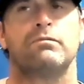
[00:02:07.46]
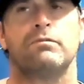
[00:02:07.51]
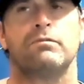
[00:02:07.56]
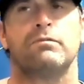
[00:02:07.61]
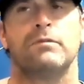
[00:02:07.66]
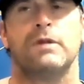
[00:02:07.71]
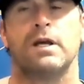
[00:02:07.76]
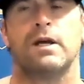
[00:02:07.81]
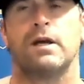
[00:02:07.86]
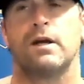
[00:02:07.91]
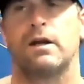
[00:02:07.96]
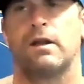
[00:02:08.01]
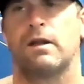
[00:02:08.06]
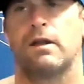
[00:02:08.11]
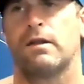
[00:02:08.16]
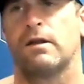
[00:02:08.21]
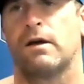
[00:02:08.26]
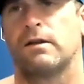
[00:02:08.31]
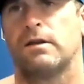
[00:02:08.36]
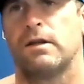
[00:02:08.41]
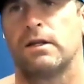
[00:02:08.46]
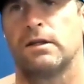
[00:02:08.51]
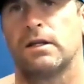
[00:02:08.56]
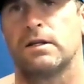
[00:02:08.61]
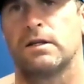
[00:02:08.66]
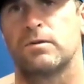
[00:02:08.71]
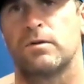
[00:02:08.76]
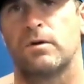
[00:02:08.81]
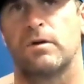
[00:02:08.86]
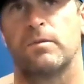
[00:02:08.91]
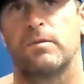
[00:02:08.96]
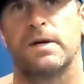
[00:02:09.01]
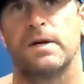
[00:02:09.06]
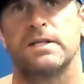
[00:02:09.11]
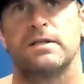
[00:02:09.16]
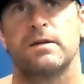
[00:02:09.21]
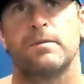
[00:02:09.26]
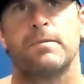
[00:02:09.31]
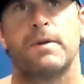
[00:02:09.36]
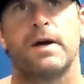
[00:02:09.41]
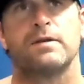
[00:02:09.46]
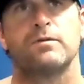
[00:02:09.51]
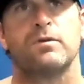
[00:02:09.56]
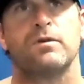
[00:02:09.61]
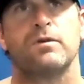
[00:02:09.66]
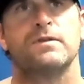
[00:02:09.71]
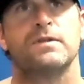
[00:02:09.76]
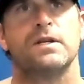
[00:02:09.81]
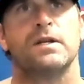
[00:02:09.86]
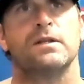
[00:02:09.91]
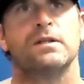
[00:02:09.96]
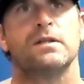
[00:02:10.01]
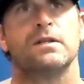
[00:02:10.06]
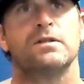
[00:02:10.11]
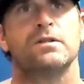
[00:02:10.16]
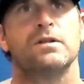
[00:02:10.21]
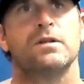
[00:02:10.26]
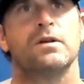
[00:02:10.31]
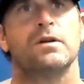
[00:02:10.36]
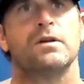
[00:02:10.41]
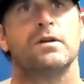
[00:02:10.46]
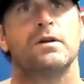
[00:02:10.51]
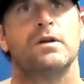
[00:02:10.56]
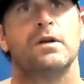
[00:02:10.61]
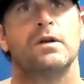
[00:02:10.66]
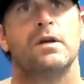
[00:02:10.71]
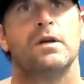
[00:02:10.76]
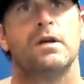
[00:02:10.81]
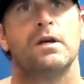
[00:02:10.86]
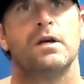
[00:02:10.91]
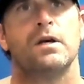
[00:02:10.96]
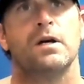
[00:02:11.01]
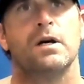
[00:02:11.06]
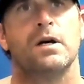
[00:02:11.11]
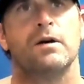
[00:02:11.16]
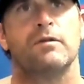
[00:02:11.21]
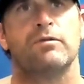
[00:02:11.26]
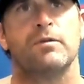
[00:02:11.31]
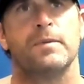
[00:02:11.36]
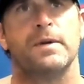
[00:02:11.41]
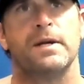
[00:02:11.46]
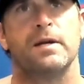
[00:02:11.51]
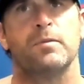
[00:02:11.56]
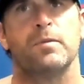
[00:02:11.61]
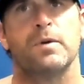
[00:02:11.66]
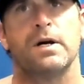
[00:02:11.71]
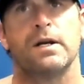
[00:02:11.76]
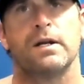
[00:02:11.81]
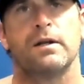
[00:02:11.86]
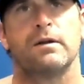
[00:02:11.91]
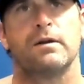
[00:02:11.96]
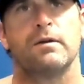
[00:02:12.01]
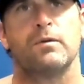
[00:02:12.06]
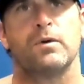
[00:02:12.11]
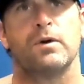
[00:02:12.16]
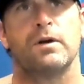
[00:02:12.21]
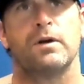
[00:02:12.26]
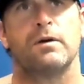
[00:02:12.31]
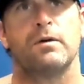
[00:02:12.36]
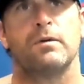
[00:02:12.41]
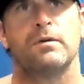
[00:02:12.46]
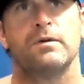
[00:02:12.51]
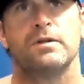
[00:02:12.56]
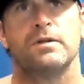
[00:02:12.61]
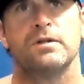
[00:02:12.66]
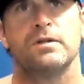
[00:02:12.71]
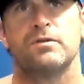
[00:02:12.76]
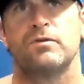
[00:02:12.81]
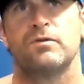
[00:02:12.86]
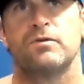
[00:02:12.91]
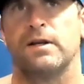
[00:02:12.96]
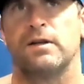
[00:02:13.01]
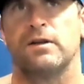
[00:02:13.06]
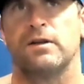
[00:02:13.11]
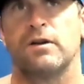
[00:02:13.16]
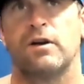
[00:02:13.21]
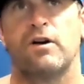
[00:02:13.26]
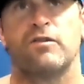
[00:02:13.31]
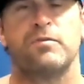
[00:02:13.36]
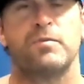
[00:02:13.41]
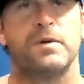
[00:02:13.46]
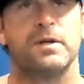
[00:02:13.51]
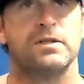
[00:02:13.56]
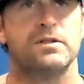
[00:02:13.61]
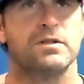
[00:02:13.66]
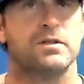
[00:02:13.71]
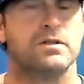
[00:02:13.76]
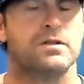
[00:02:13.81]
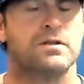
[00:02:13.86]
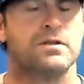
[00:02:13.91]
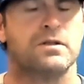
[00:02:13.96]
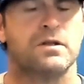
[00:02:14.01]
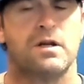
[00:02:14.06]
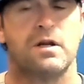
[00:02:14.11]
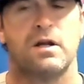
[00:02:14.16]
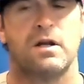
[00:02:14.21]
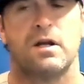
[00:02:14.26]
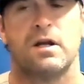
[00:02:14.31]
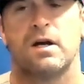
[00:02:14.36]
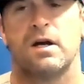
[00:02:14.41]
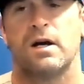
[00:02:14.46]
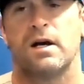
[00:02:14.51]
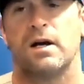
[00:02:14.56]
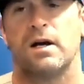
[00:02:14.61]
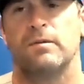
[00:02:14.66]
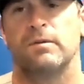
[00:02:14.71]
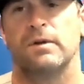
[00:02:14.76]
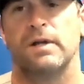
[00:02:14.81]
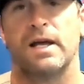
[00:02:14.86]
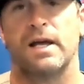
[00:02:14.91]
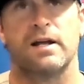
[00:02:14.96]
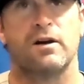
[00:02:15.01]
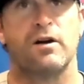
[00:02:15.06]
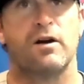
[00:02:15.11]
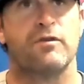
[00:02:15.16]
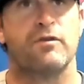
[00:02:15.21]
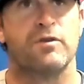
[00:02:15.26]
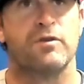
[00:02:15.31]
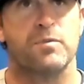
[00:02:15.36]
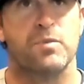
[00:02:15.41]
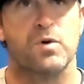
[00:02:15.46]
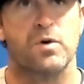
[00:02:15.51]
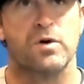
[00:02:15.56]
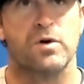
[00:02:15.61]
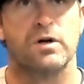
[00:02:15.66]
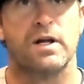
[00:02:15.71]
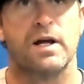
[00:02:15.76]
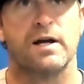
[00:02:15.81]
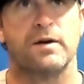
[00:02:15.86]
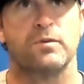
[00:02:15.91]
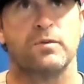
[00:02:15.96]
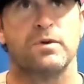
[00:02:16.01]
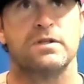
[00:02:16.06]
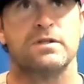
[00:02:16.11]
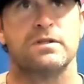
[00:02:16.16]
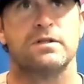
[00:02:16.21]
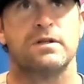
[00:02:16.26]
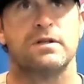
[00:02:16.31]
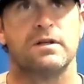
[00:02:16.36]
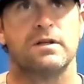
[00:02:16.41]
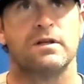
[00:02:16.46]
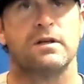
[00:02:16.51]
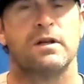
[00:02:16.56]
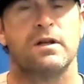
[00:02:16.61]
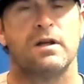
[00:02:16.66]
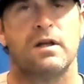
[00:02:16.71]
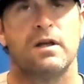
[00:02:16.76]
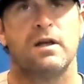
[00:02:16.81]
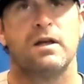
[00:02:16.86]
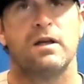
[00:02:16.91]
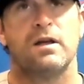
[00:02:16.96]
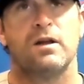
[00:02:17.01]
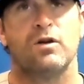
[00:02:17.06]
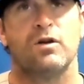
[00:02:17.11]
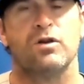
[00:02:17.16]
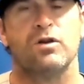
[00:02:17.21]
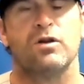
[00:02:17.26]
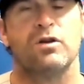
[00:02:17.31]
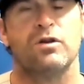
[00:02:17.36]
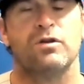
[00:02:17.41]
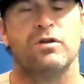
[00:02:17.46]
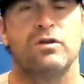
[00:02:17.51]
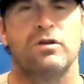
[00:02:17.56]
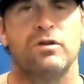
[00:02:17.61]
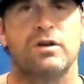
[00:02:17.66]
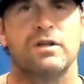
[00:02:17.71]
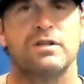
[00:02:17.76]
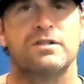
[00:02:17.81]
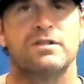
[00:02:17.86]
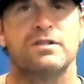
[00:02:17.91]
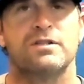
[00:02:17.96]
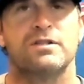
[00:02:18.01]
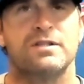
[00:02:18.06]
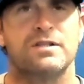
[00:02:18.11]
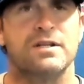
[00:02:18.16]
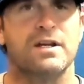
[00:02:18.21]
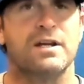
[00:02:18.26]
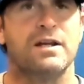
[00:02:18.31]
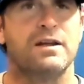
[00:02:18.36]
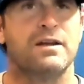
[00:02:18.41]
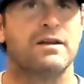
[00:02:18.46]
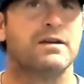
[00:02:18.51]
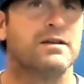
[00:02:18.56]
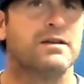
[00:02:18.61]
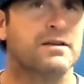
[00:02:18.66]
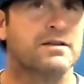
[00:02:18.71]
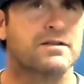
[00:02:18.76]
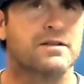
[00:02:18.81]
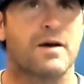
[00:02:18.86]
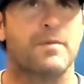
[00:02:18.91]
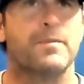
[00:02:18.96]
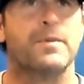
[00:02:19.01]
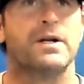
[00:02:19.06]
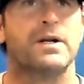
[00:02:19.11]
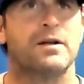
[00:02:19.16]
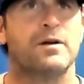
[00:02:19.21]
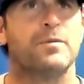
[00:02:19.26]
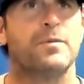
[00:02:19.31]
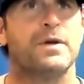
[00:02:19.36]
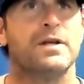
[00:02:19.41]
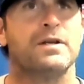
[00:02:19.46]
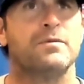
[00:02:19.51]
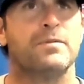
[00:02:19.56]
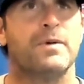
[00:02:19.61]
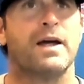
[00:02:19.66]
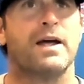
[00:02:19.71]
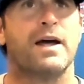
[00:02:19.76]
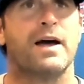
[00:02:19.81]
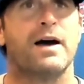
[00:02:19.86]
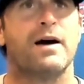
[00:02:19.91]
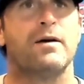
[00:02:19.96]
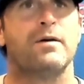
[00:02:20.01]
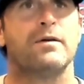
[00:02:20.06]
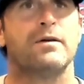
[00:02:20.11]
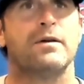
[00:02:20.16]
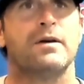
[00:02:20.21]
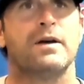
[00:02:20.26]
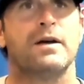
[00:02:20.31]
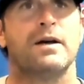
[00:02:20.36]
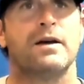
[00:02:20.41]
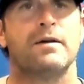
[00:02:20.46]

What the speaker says: Yeah, I think that's one of the best at bats we've seen this year from anybody. We're just fighting off pitches, laying off the borderline ones. And you know, you could see this coming a little bit by how